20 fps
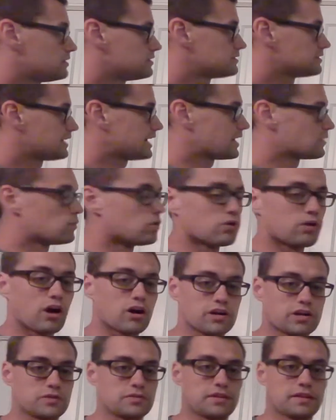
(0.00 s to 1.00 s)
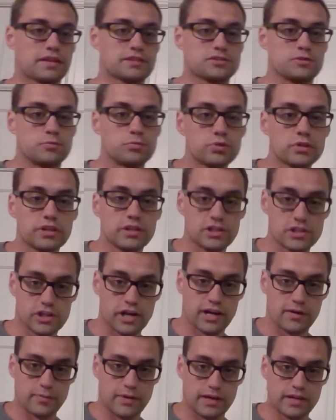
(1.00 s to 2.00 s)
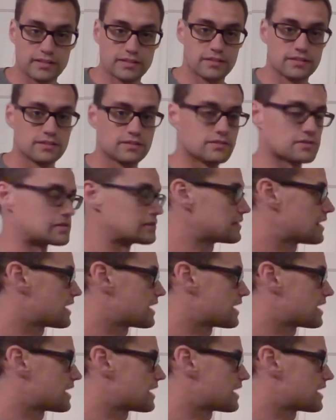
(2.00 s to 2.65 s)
I won't argue that that's a pretty checkmate. There's a lot